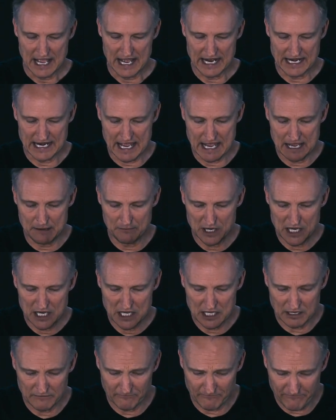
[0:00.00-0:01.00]
and am
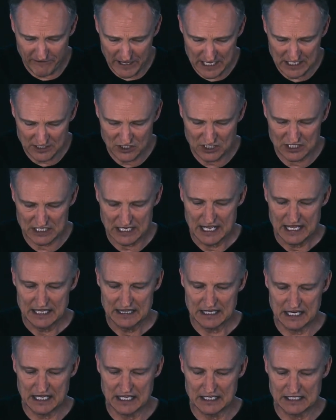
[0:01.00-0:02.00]
convinced
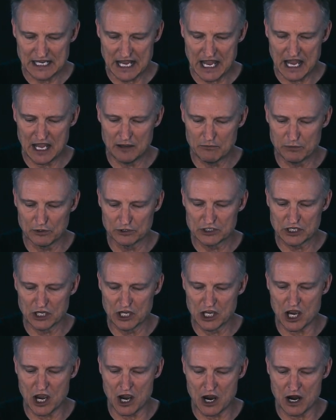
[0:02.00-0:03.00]
that he is able to
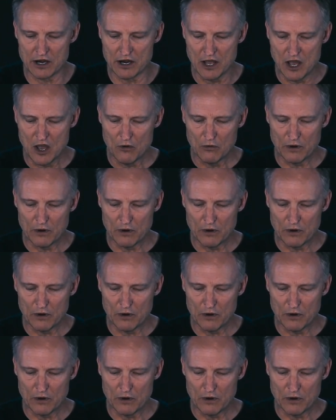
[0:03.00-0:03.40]
guard